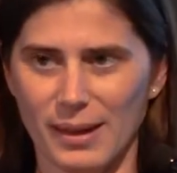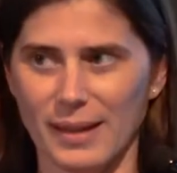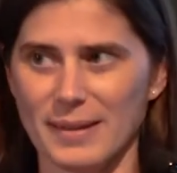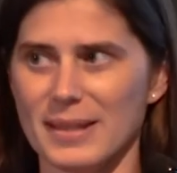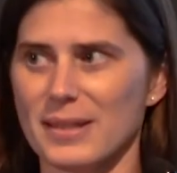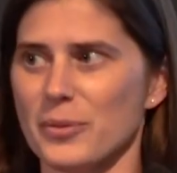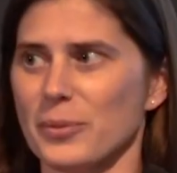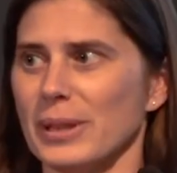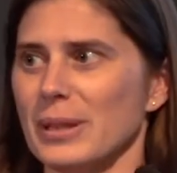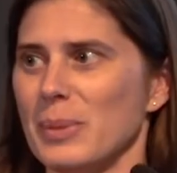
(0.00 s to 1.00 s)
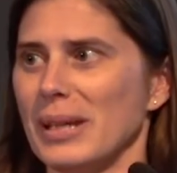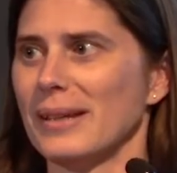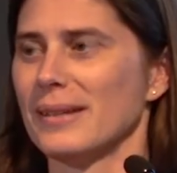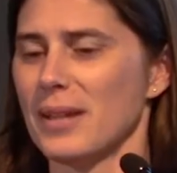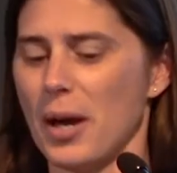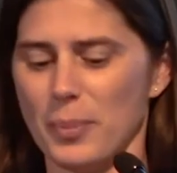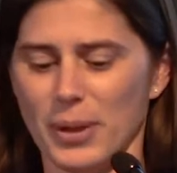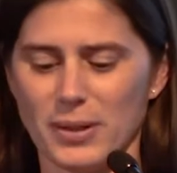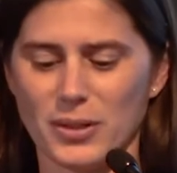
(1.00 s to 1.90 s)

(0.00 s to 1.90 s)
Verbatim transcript: And this is a really big topic,